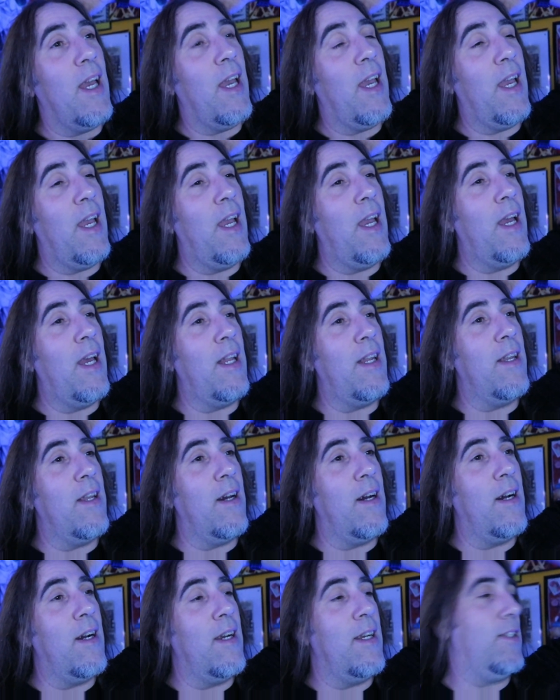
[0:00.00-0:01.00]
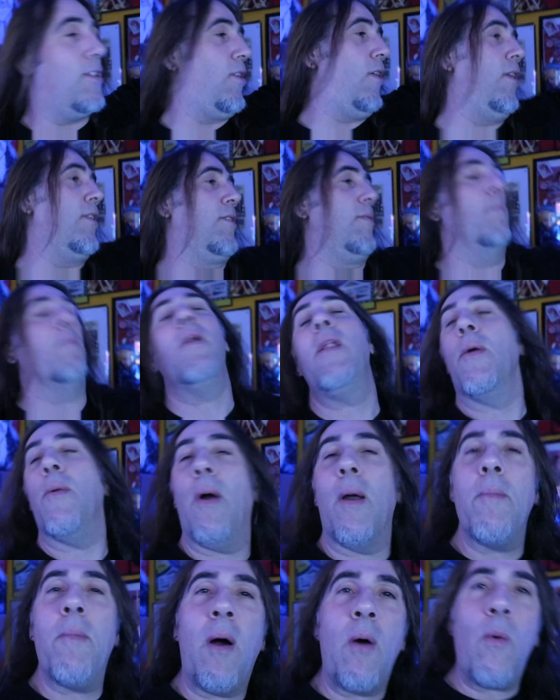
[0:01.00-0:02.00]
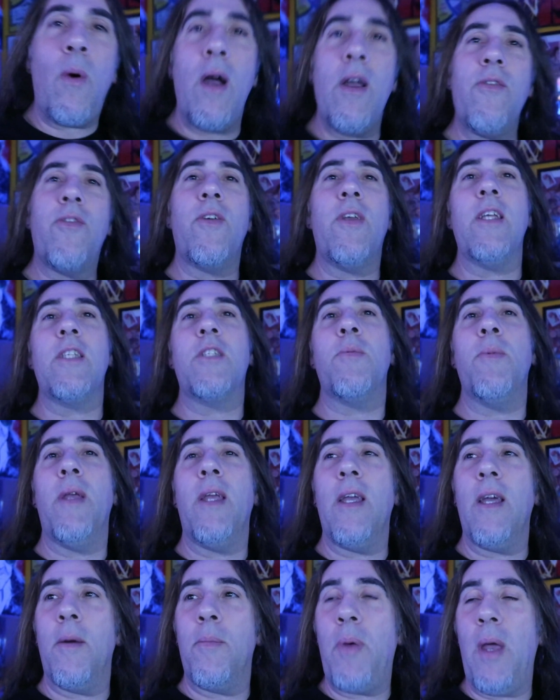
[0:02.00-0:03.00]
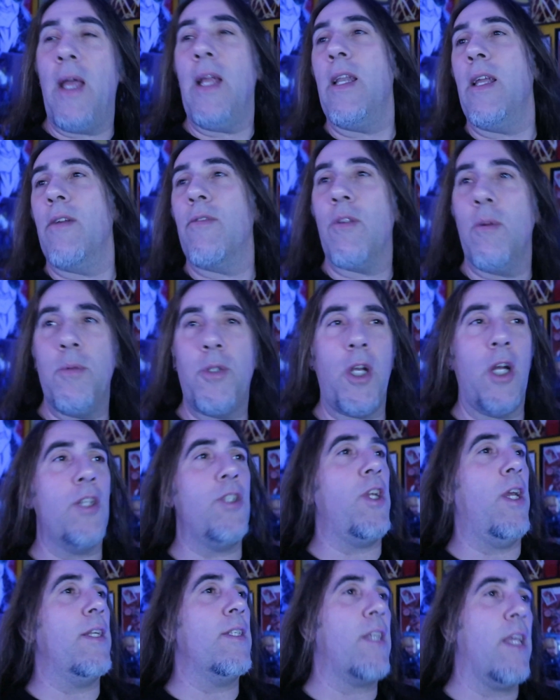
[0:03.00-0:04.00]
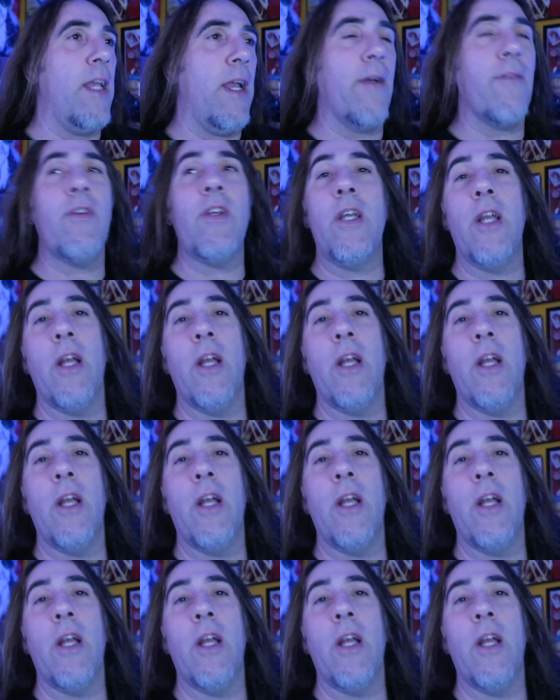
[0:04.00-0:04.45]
and uh, it's awesome. But anyway, my wife gets me a painting from John Jansky every